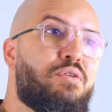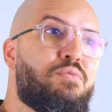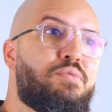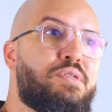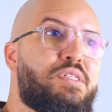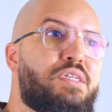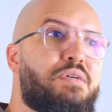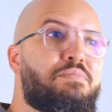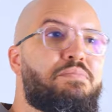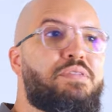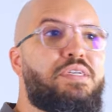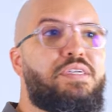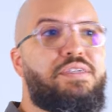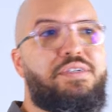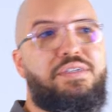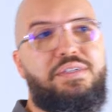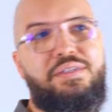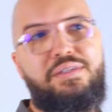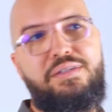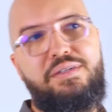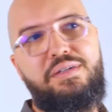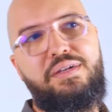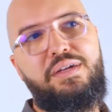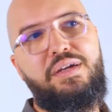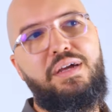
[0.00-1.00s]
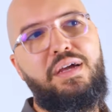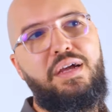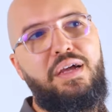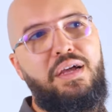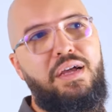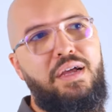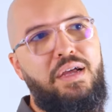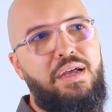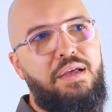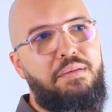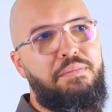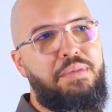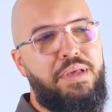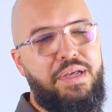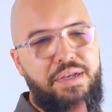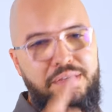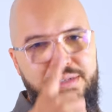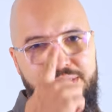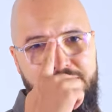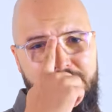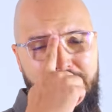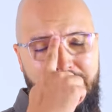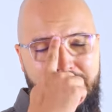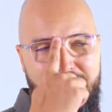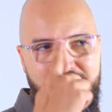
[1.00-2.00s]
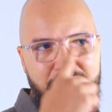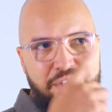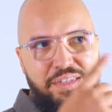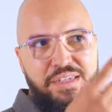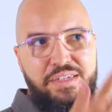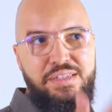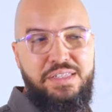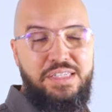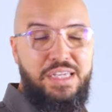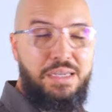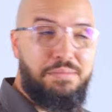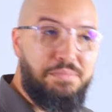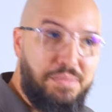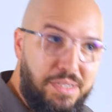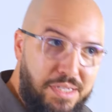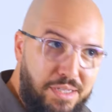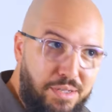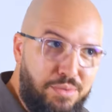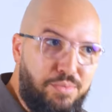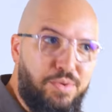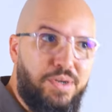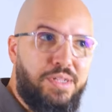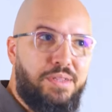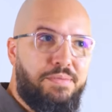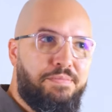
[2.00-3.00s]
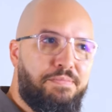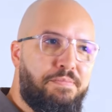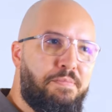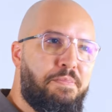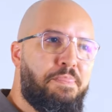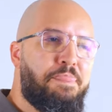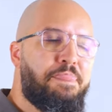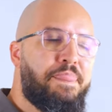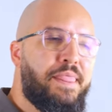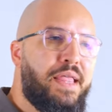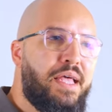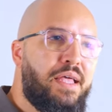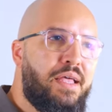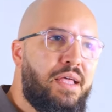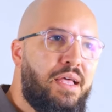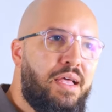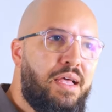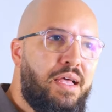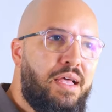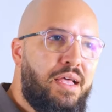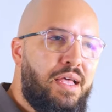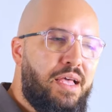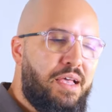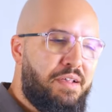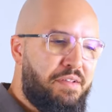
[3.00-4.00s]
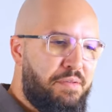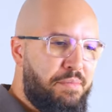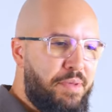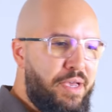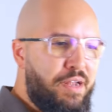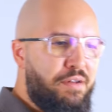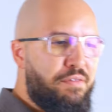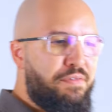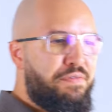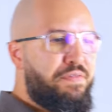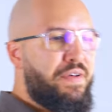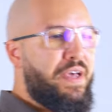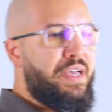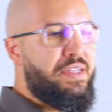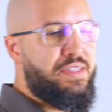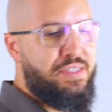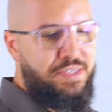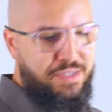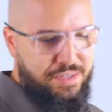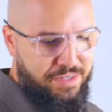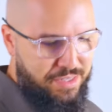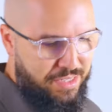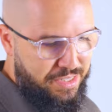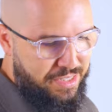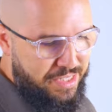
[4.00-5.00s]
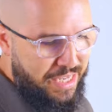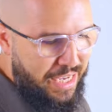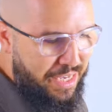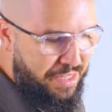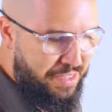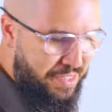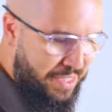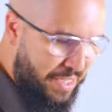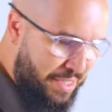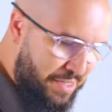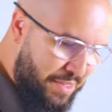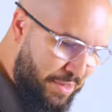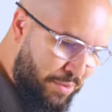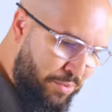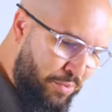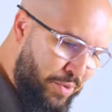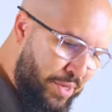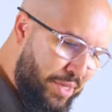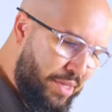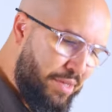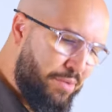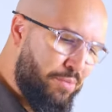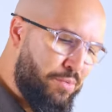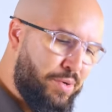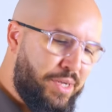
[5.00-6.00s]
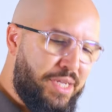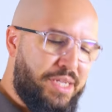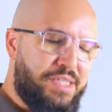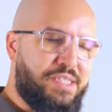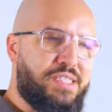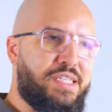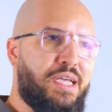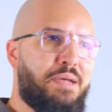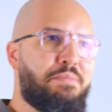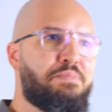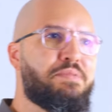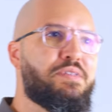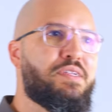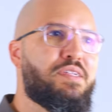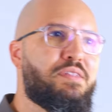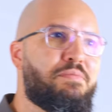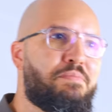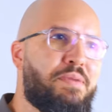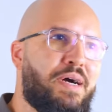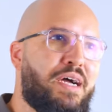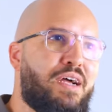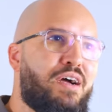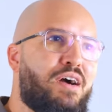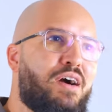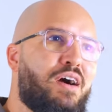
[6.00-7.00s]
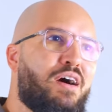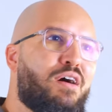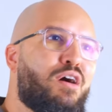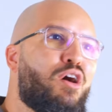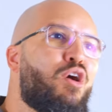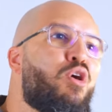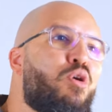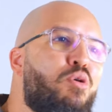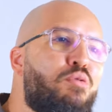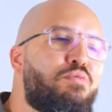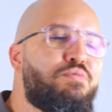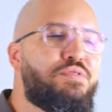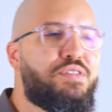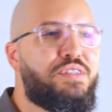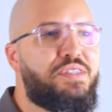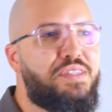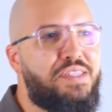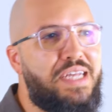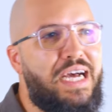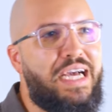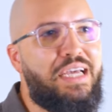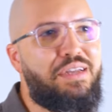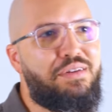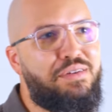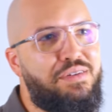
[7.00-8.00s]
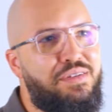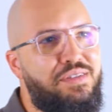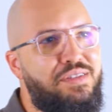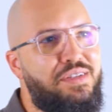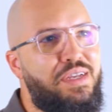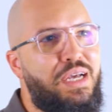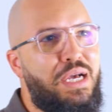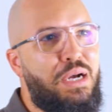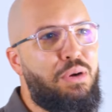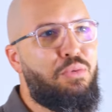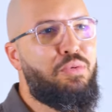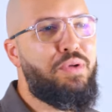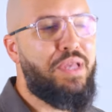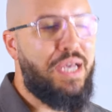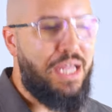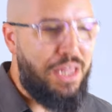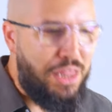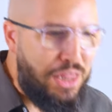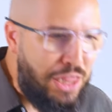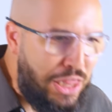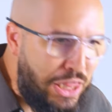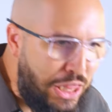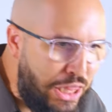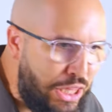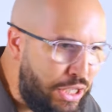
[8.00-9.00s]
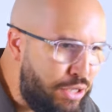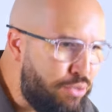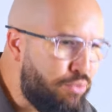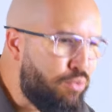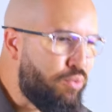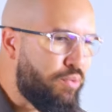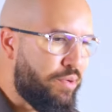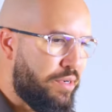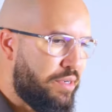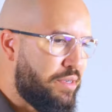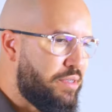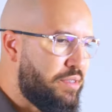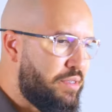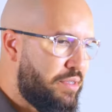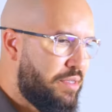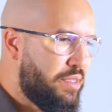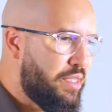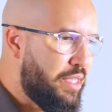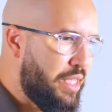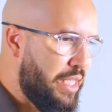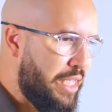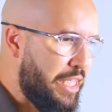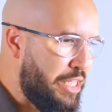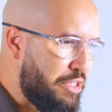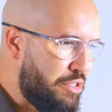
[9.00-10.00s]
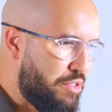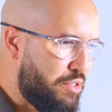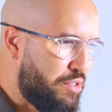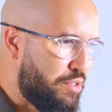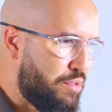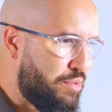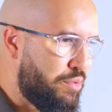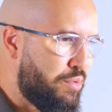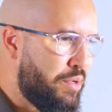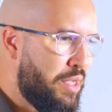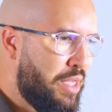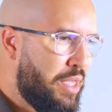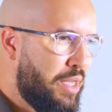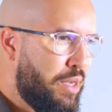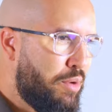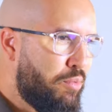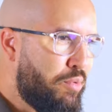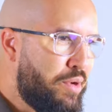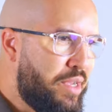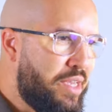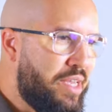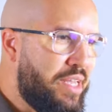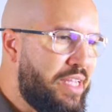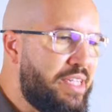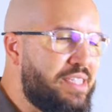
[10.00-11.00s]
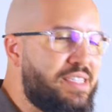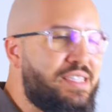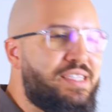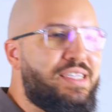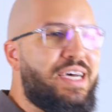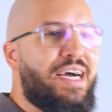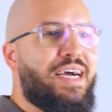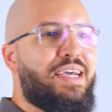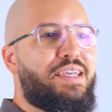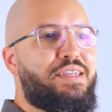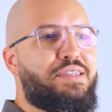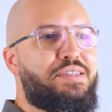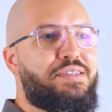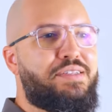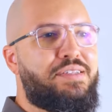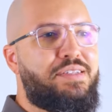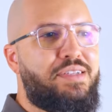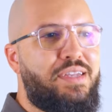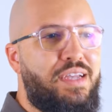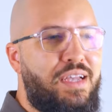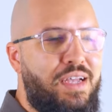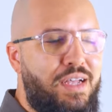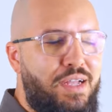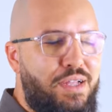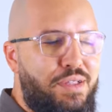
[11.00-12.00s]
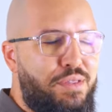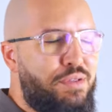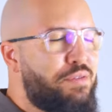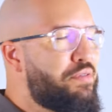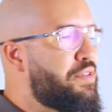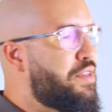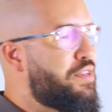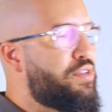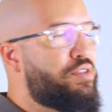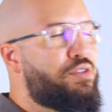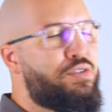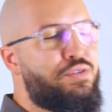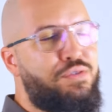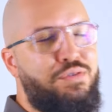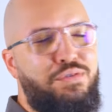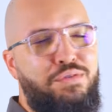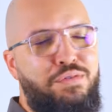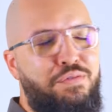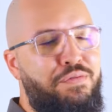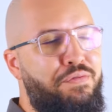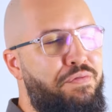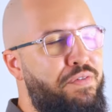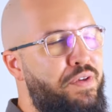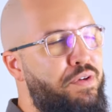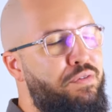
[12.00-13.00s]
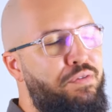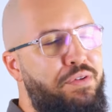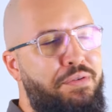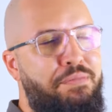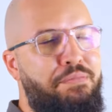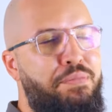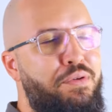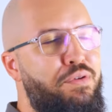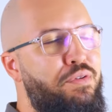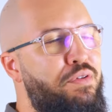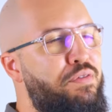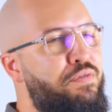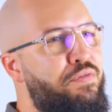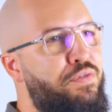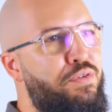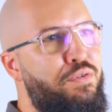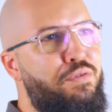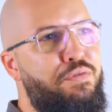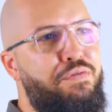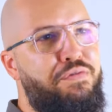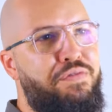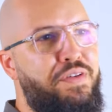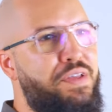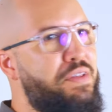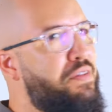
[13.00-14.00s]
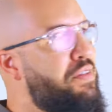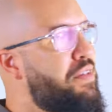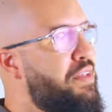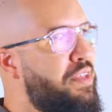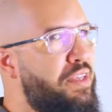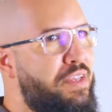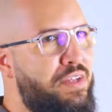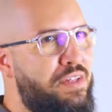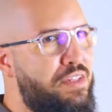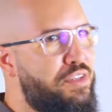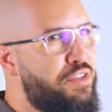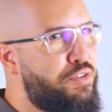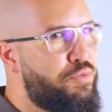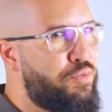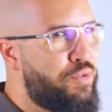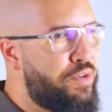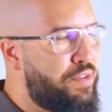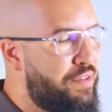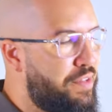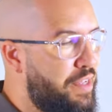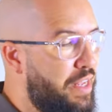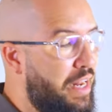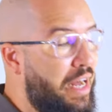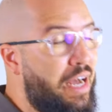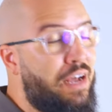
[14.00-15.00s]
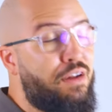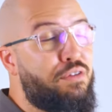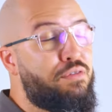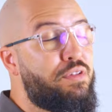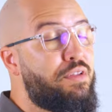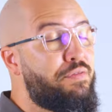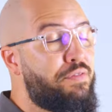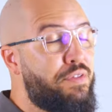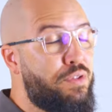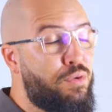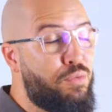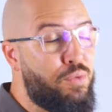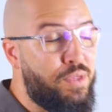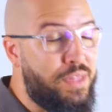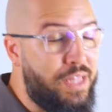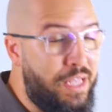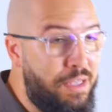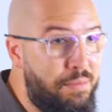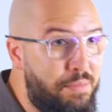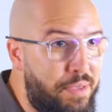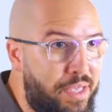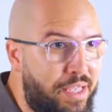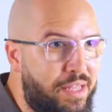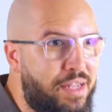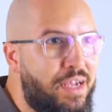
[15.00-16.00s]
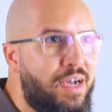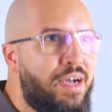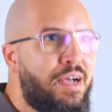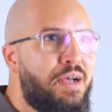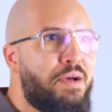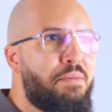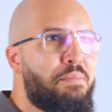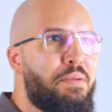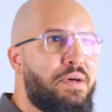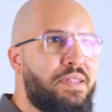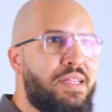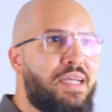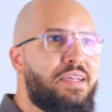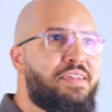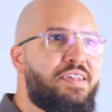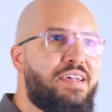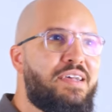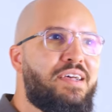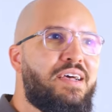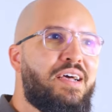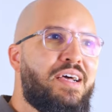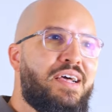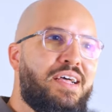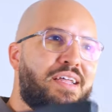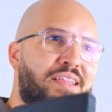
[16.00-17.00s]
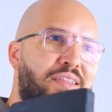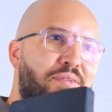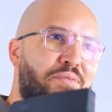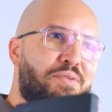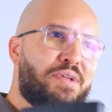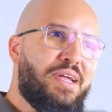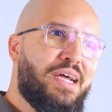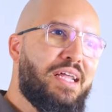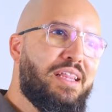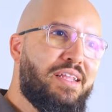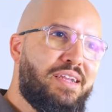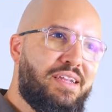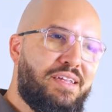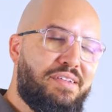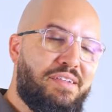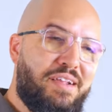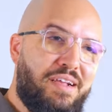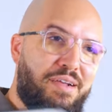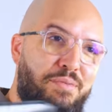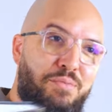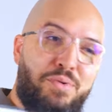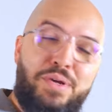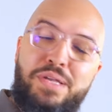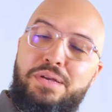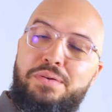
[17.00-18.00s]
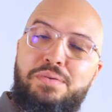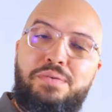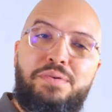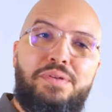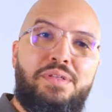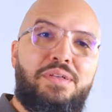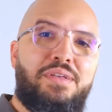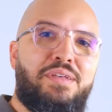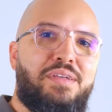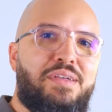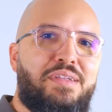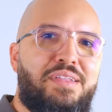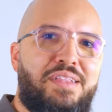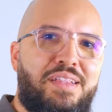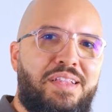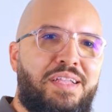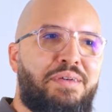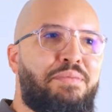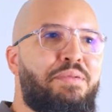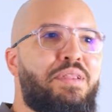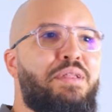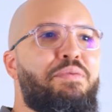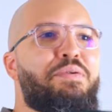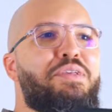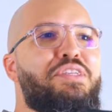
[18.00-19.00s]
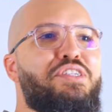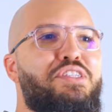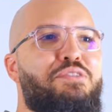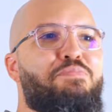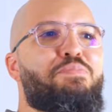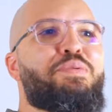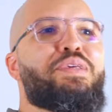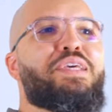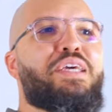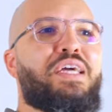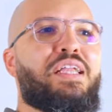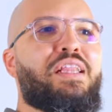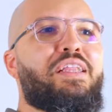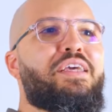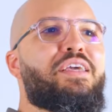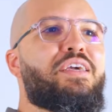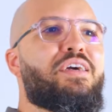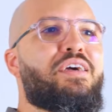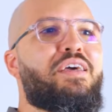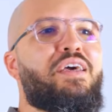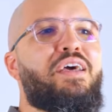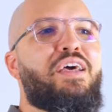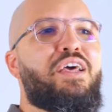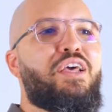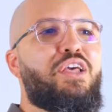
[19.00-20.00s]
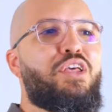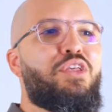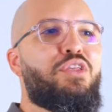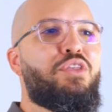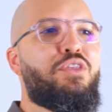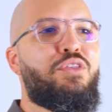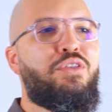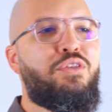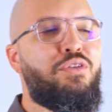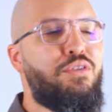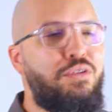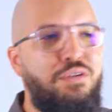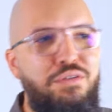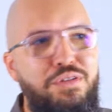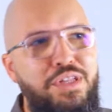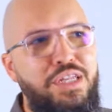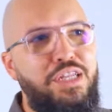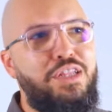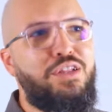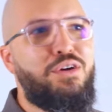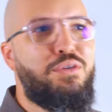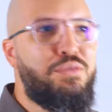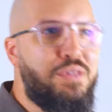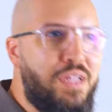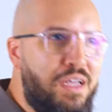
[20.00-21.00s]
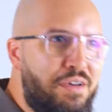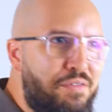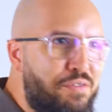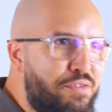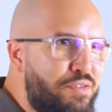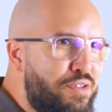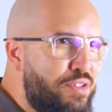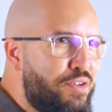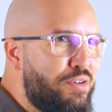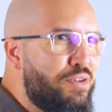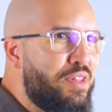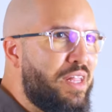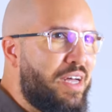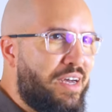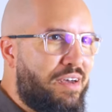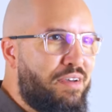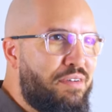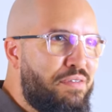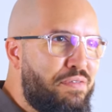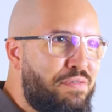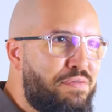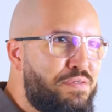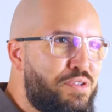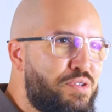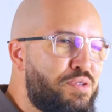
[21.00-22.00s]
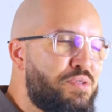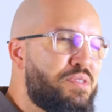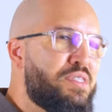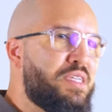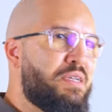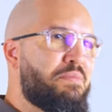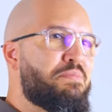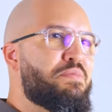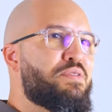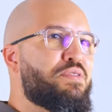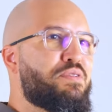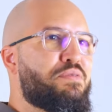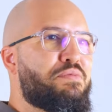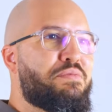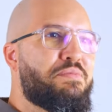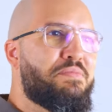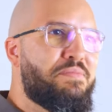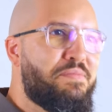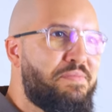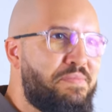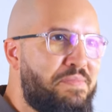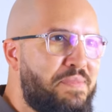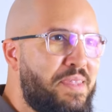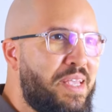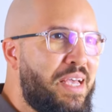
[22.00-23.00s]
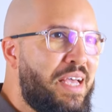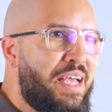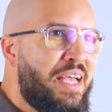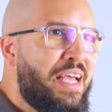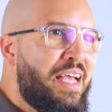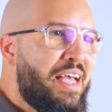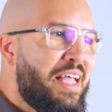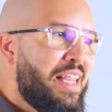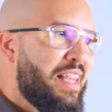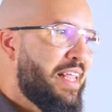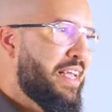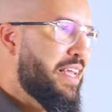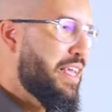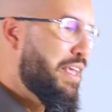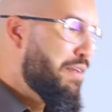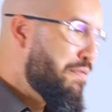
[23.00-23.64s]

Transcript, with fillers: with temptation, because God doesn't tempt anyone. As a matter of fact, the text says that we, we are tempted by our own desires. We are lured into, we are enticed. Those are two very beautiful, fancy English words that I don't even know what they mean. But that's, the reality is like, we, let me, let me just be clear. You don't need no devil in your life to tempt you. Like